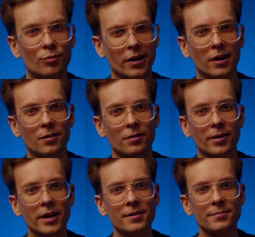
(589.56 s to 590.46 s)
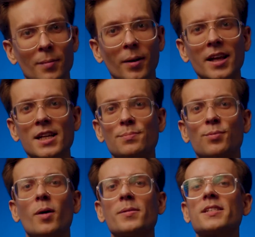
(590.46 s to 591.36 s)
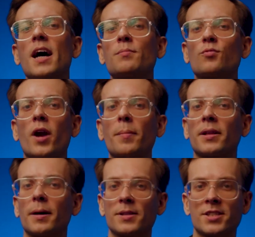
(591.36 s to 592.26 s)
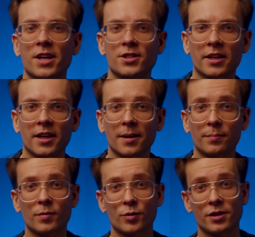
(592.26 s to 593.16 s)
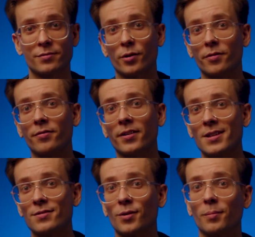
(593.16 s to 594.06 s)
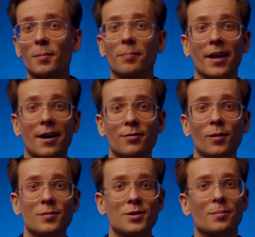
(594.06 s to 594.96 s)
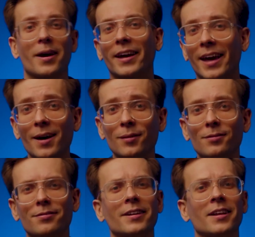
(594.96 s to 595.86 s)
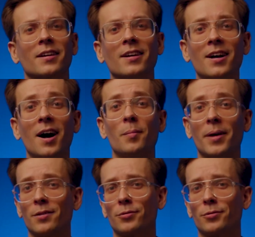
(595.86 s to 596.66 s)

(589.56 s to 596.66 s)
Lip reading: Pretty good, right? But as promised, I'm wrapping up the session here, transferring funds from the platform to my account, feeling calm and